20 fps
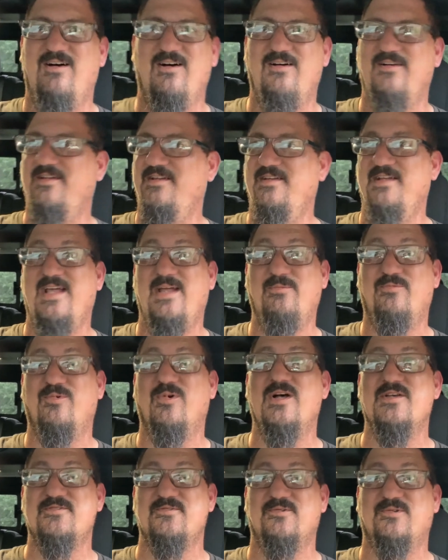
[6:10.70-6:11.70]
already named
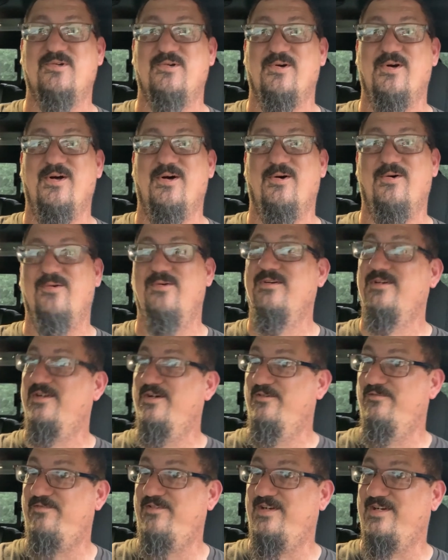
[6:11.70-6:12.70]
Russell Crowe,
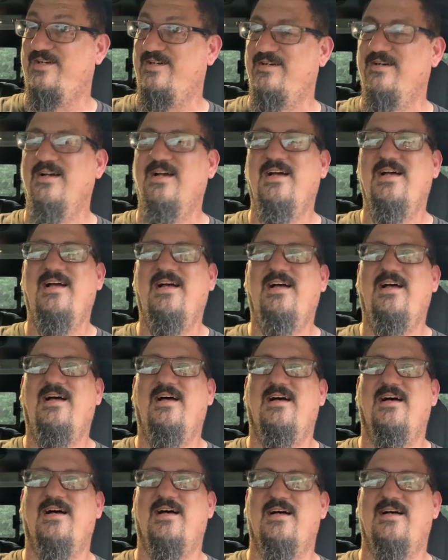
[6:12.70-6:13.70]
go figure,
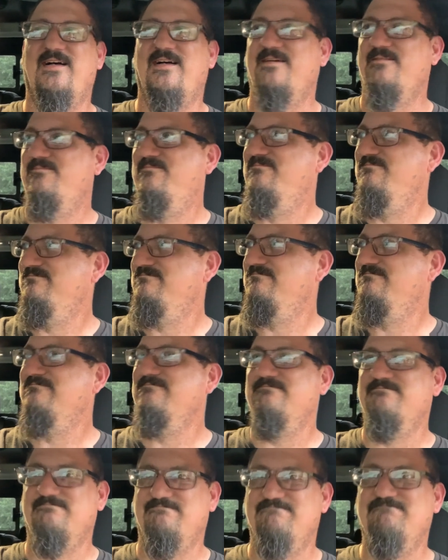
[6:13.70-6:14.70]
I
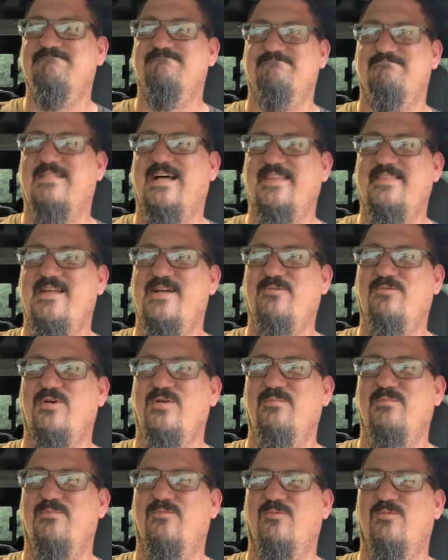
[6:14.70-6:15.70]
think
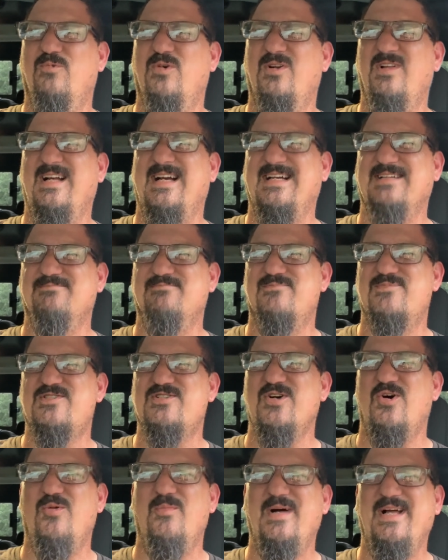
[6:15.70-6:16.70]
we're like
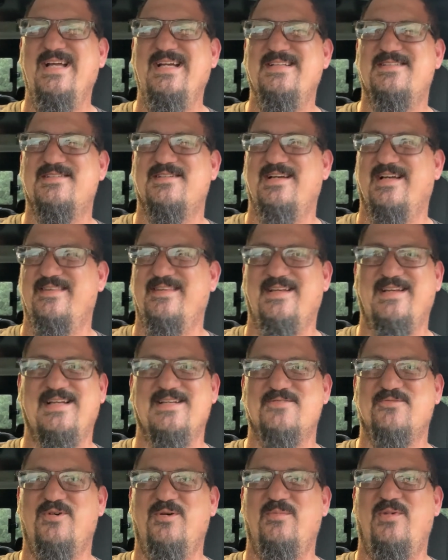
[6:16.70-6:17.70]
soulmates. I think
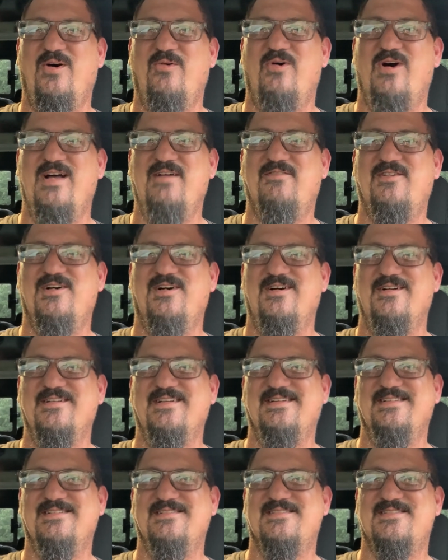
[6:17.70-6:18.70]
that's what my wife called
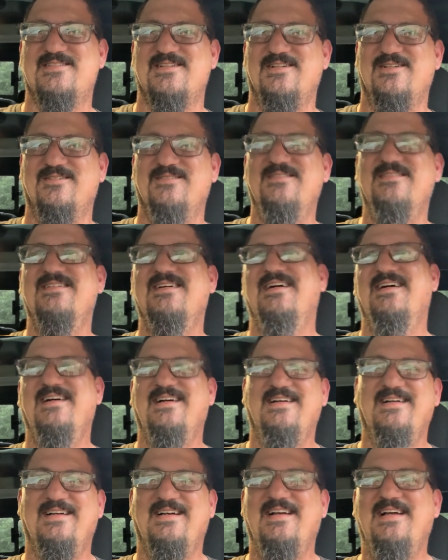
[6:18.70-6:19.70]
it. So
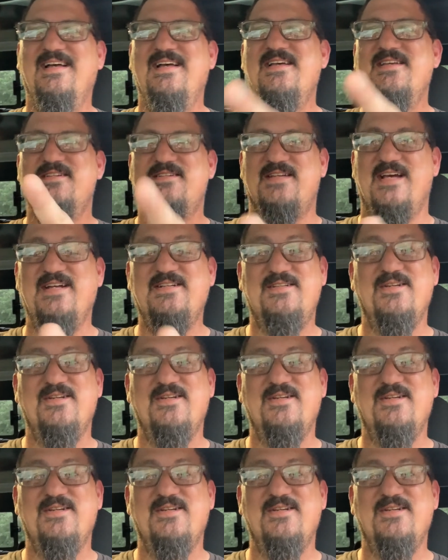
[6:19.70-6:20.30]
stay